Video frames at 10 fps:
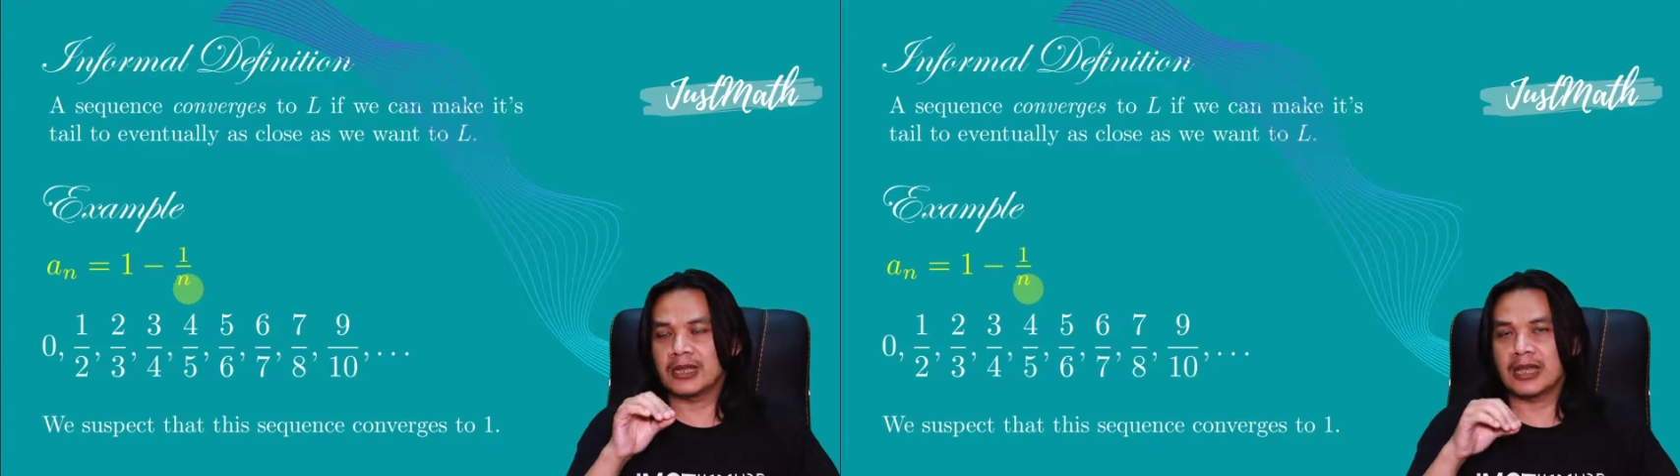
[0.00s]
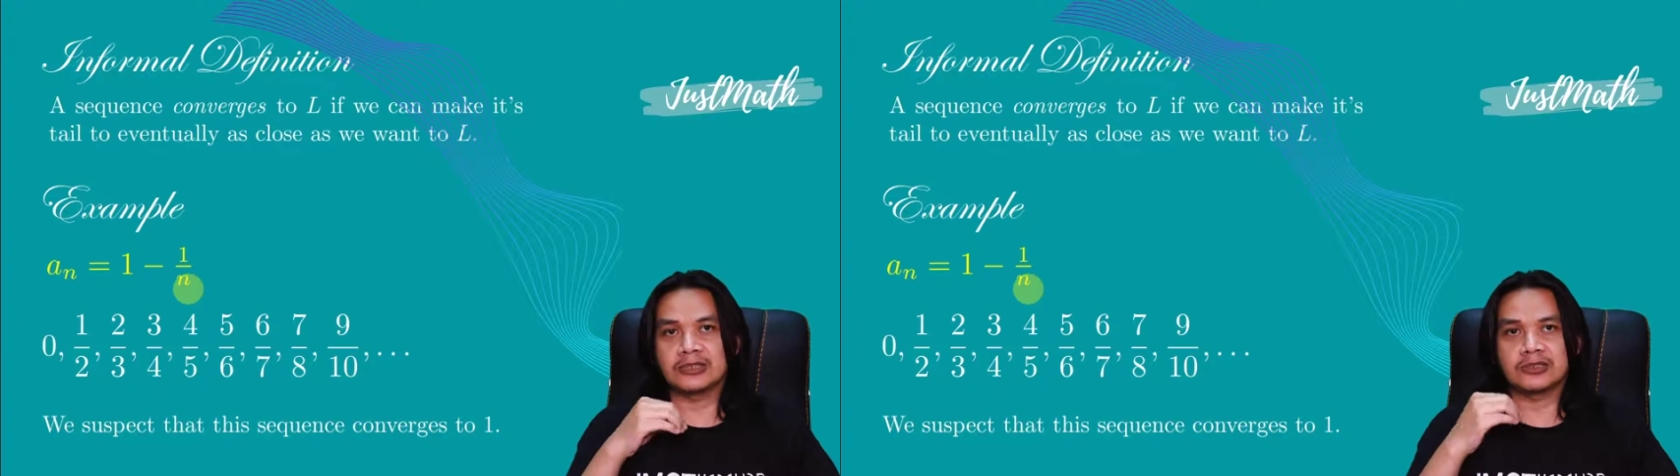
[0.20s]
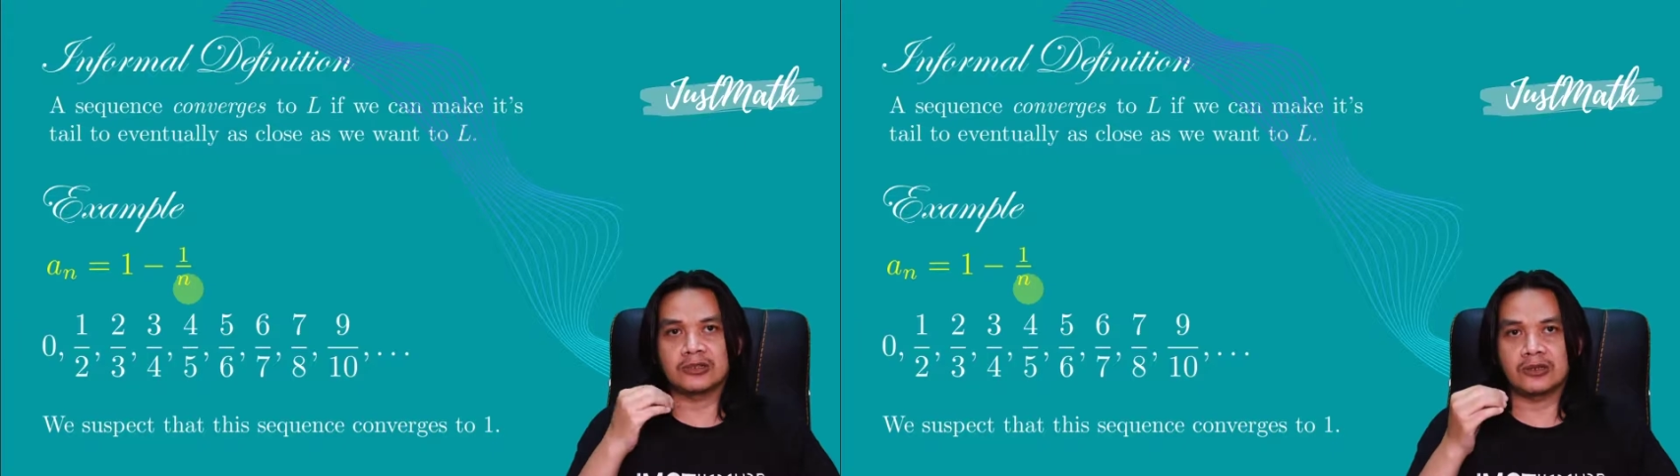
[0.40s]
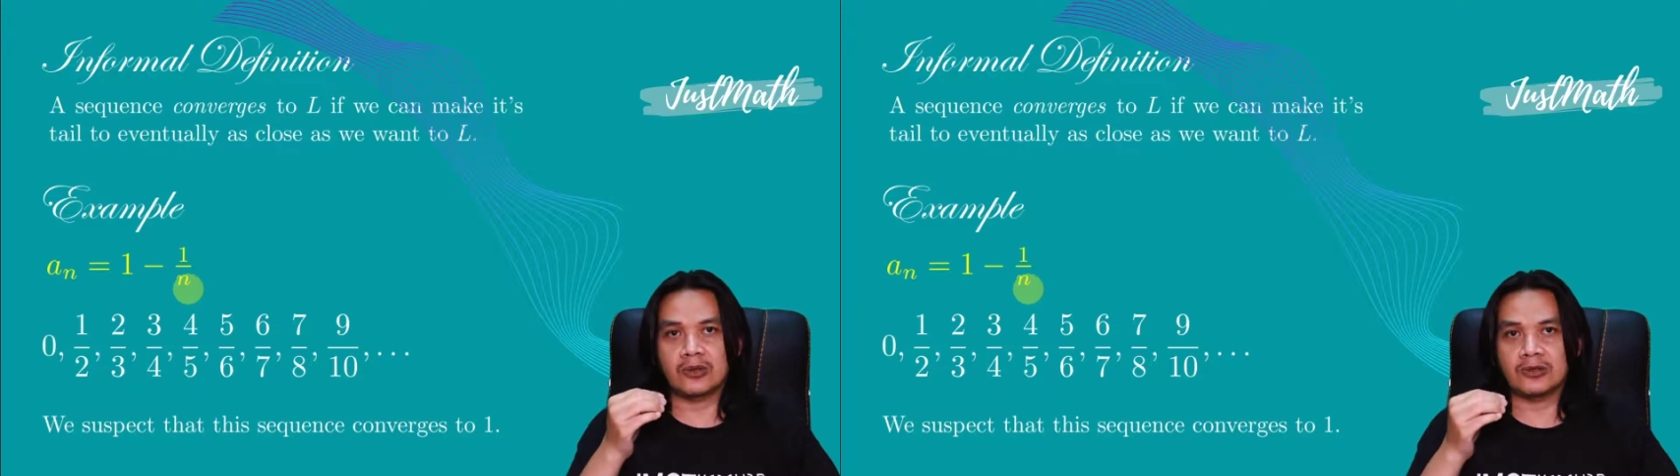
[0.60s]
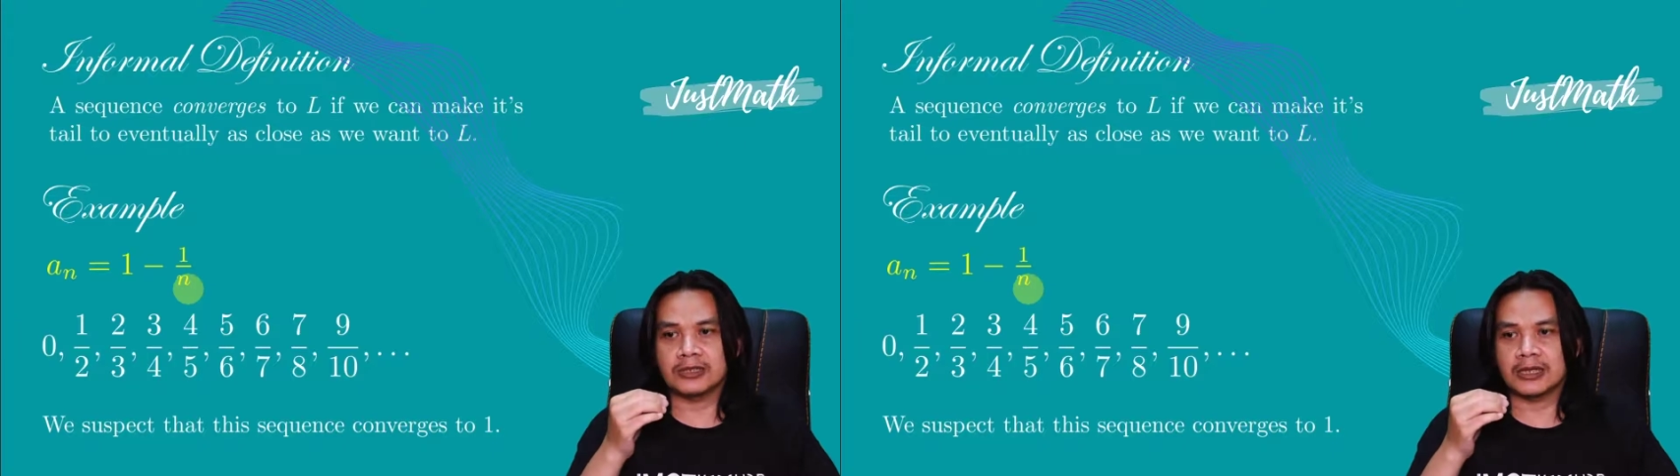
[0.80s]
as
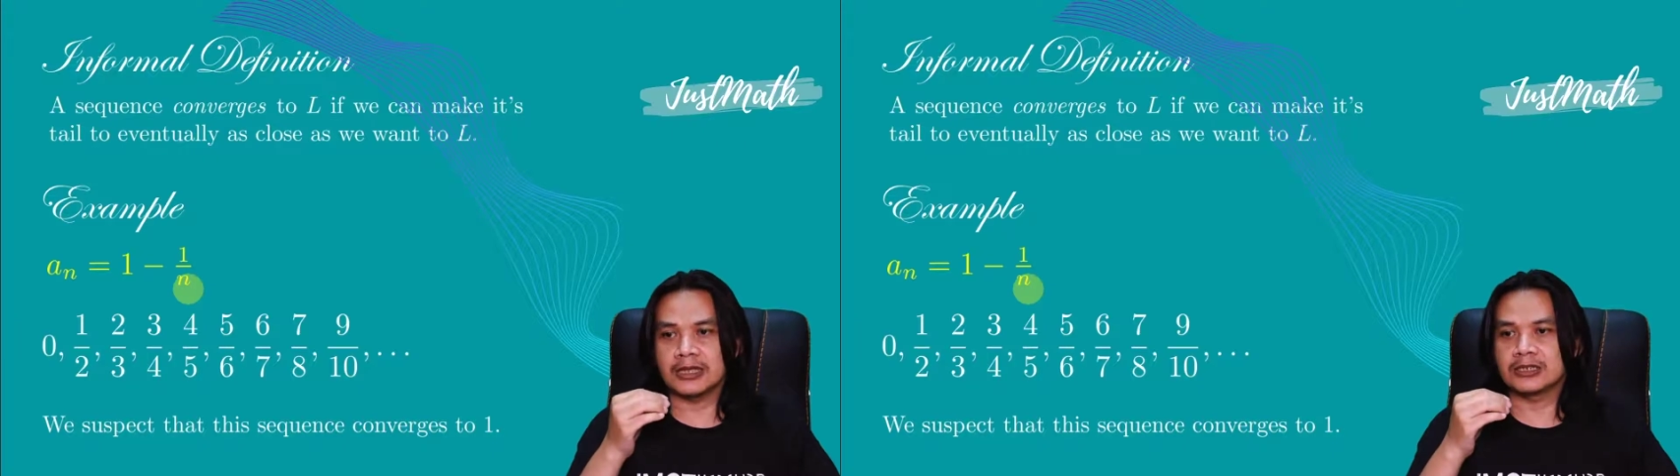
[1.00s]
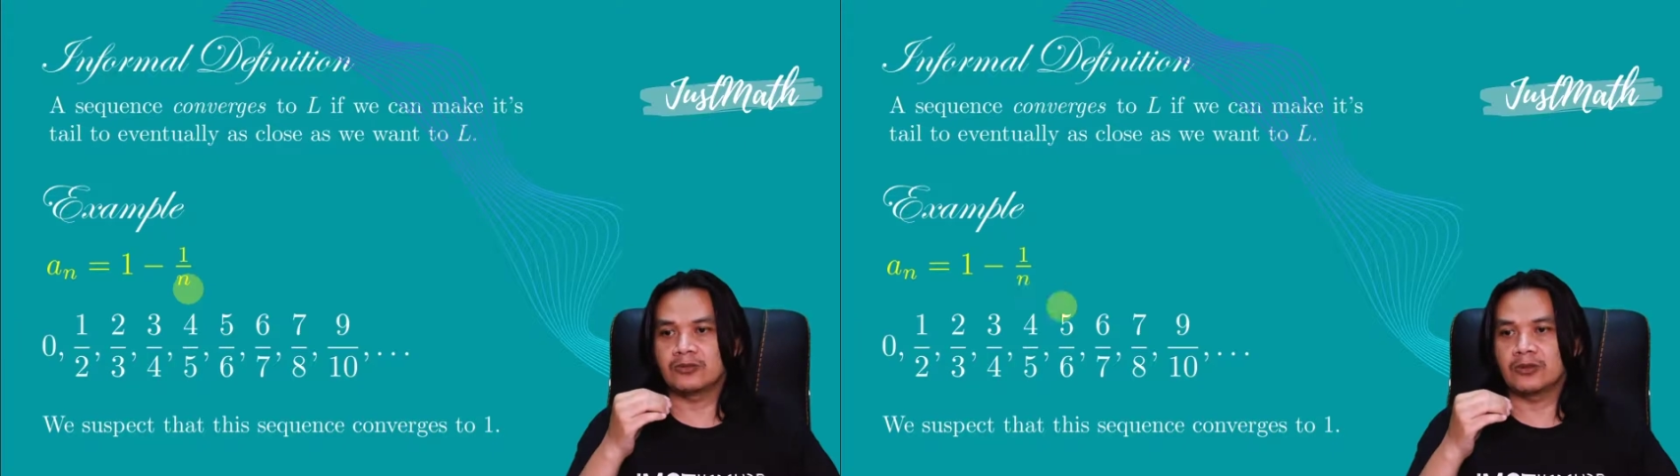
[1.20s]
close as we